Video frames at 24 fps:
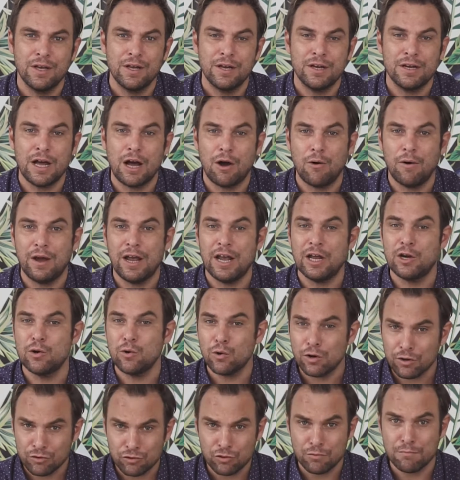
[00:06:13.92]
Now, in
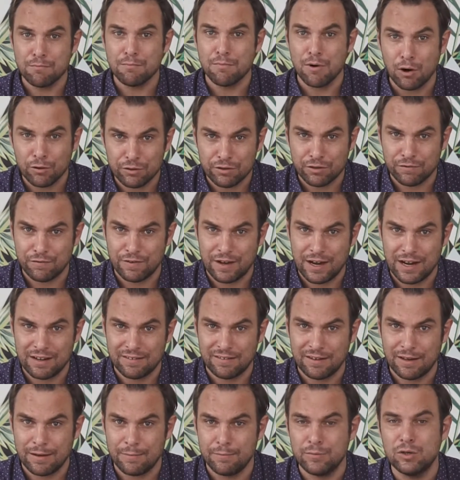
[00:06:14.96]
order to motivate
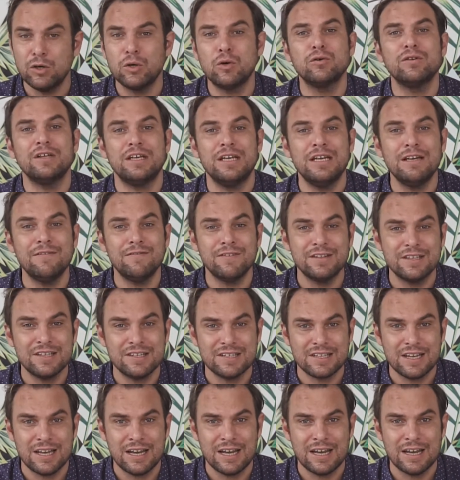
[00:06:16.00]
him, you could even
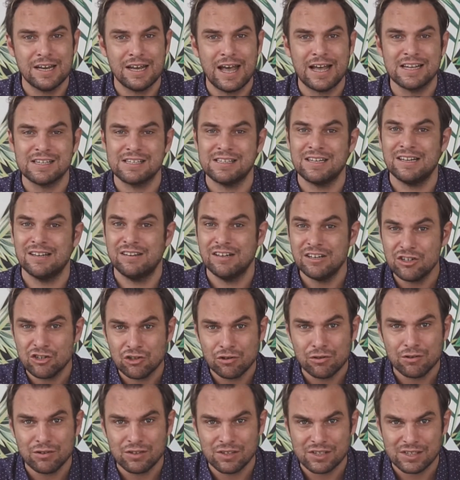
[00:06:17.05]
say as an
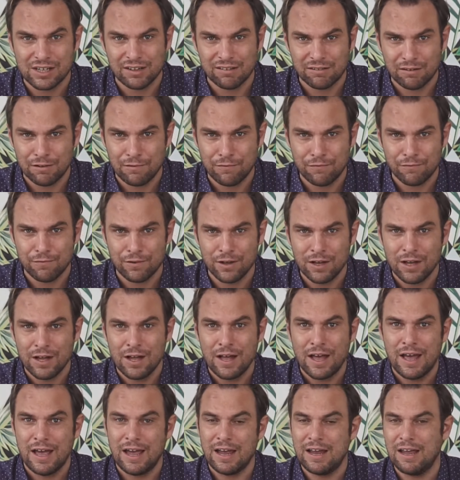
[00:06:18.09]
additional incentive,
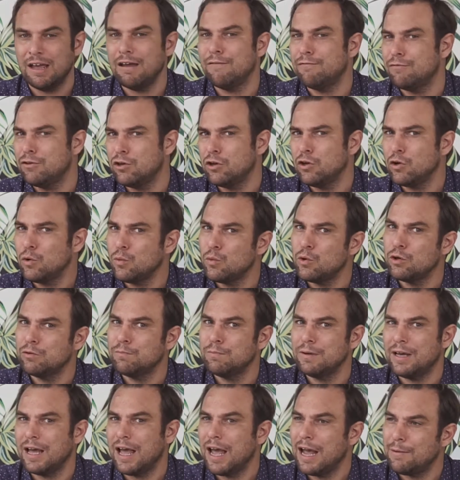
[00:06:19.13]
hey, if you would
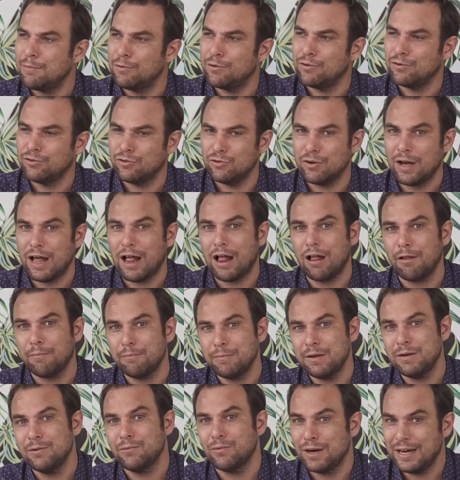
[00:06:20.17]
be able to help
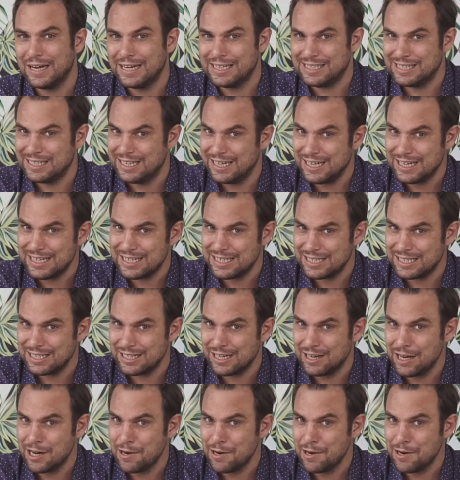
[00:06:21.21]
me raise this,